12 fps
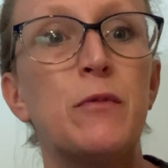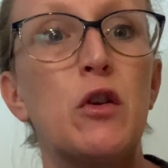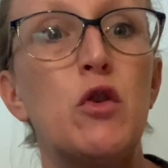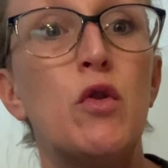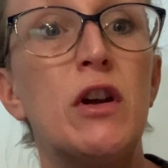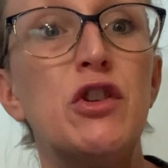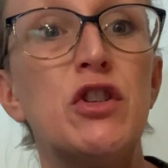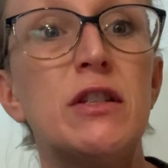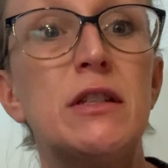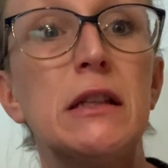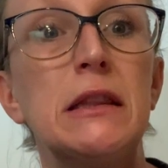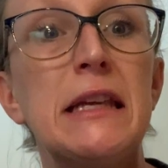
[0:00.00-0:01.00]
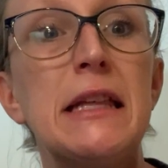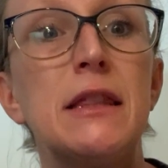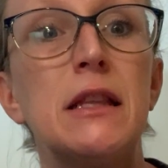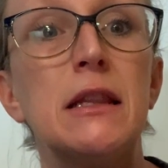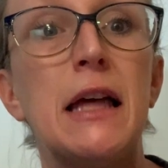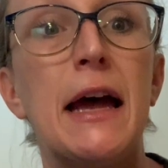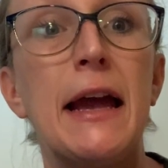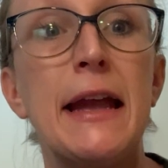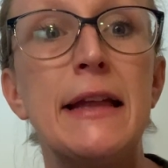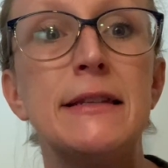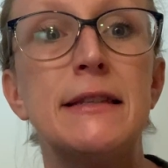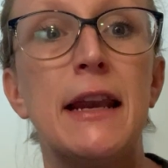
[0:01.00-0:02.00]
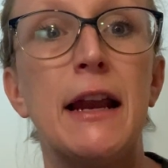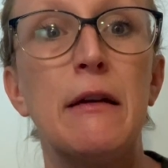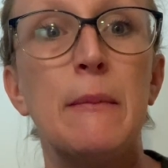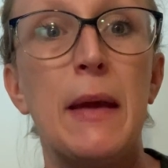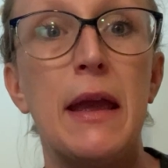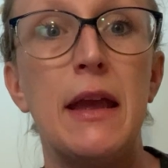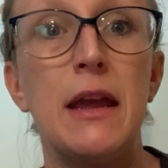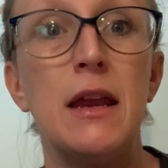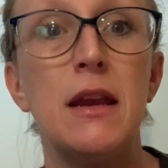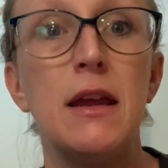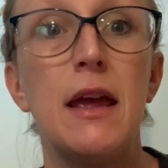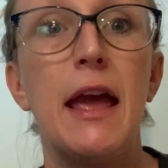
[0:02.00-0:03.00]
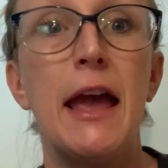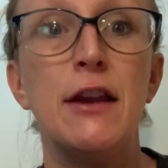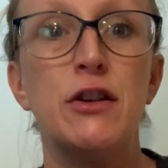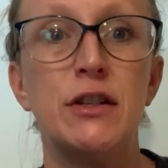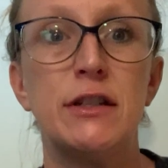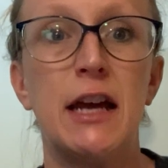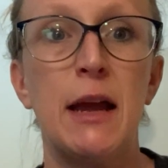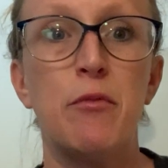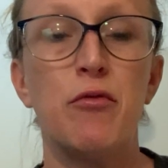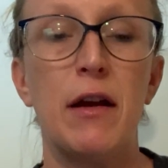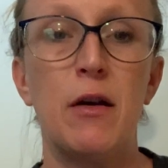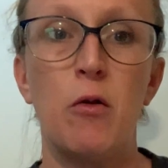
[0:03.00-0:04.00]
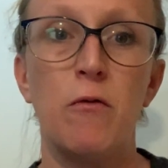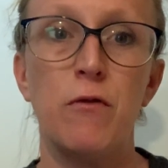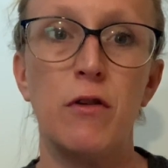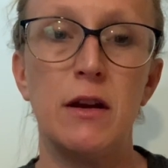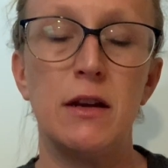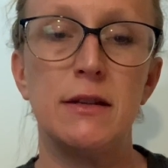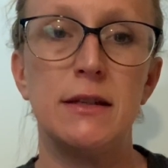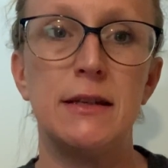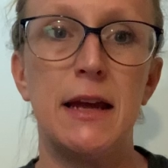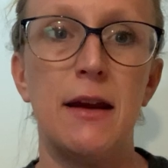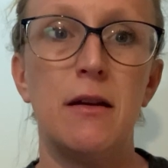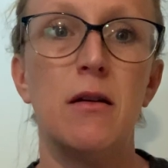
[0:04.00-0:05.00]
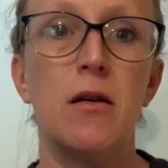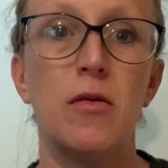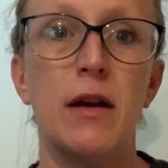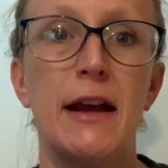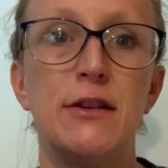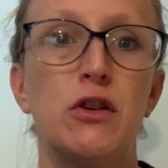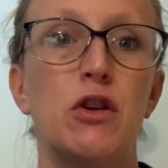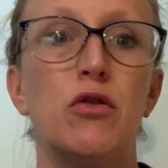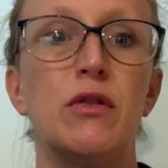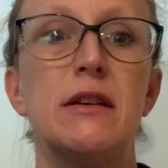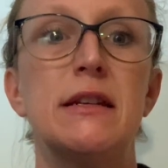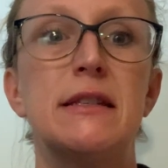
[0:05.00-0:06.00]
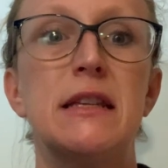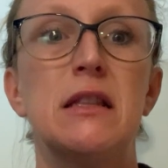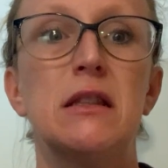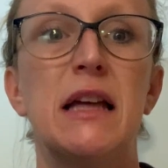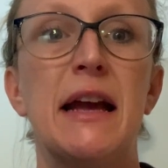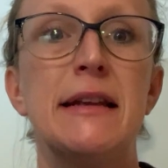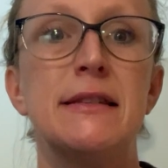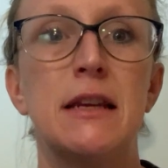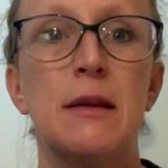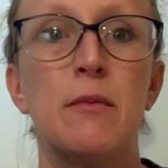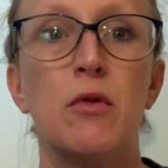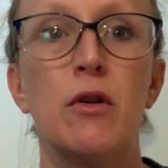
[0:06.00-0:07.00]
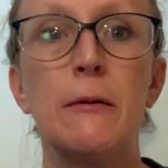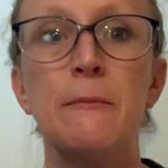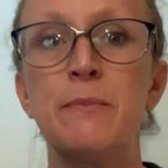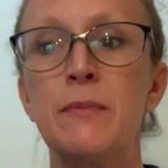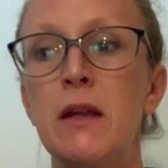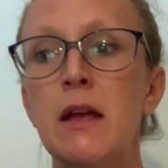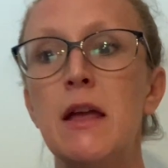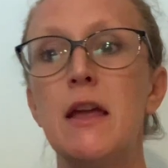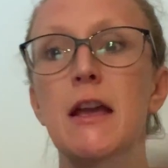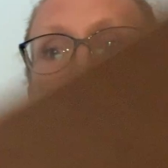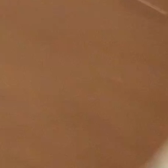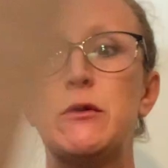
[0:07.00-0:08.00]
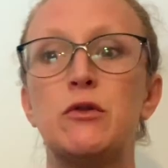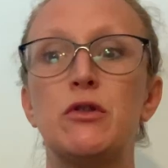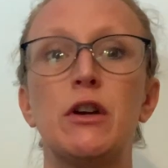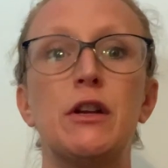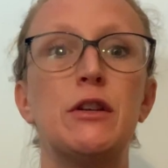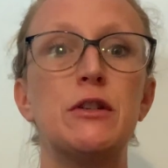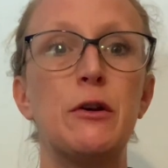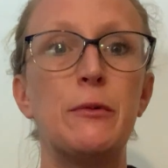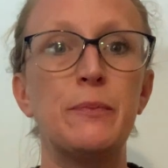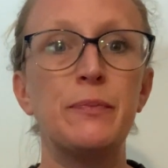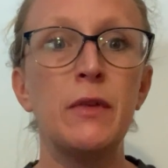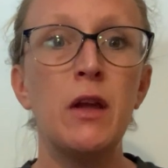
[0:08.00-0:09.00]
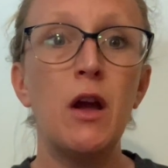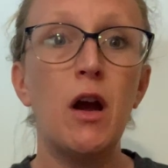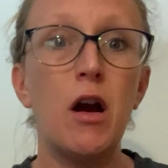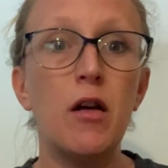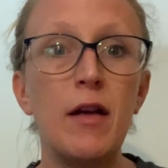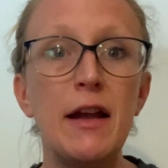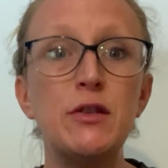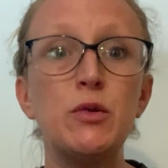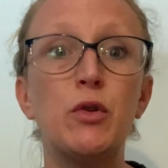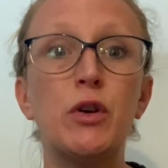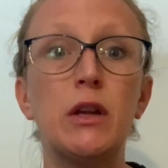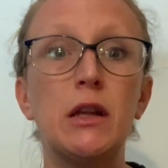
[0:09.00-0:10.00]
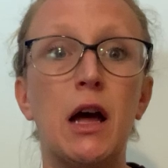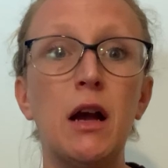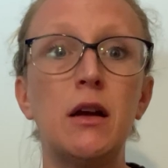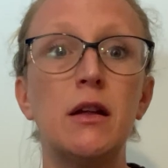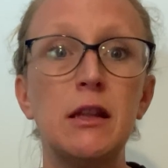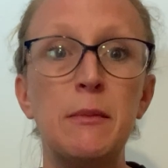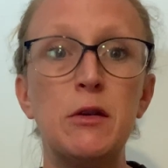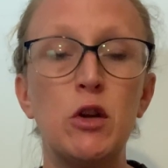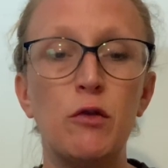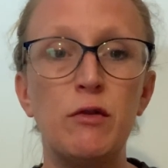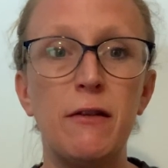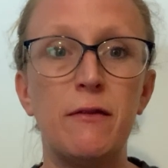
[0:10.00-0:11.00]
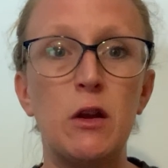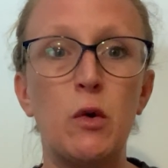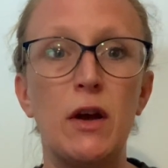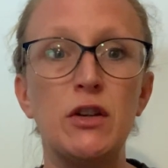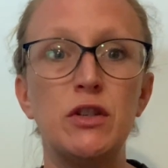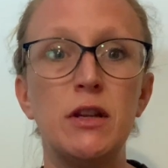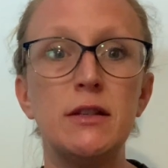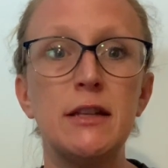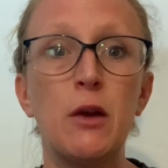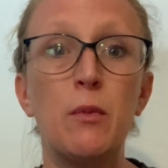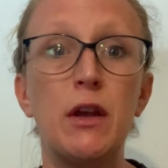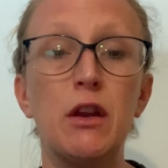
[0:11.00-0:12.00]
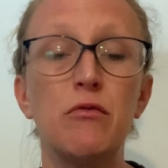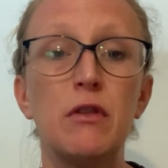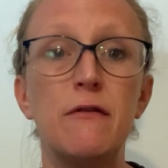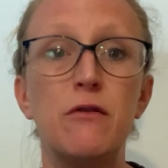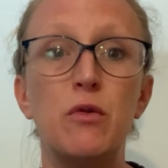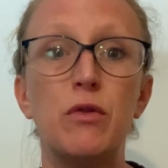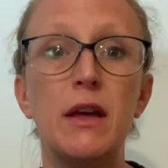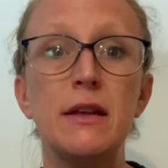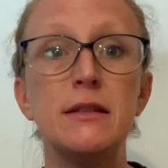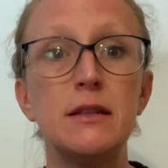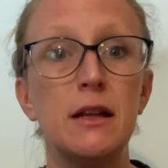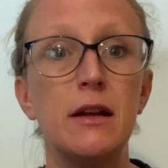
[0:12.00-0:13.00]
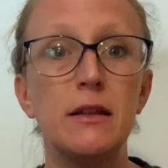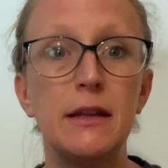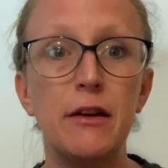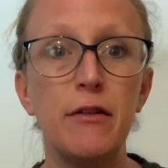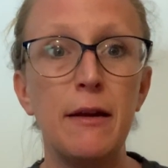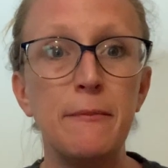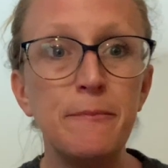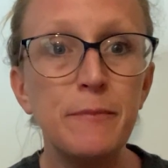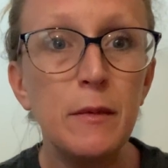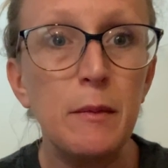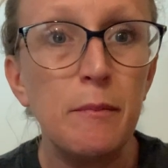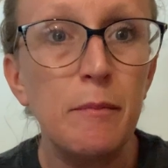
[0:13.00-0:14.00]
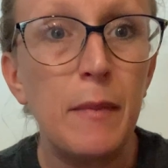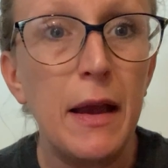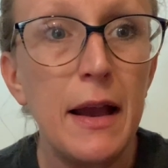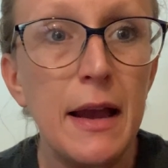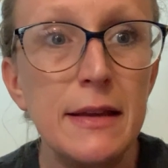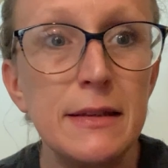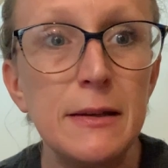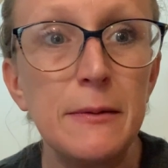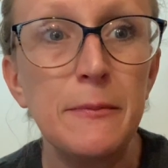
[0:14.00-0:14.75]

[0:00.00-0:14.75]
you can just delete the lines that I made and just type right over it instead, okay? So you don't need to see the lines anymore if that's what you're gonna do. All right, so good luck. Let me know if you have any questions and we can review this later on. Bye, guys.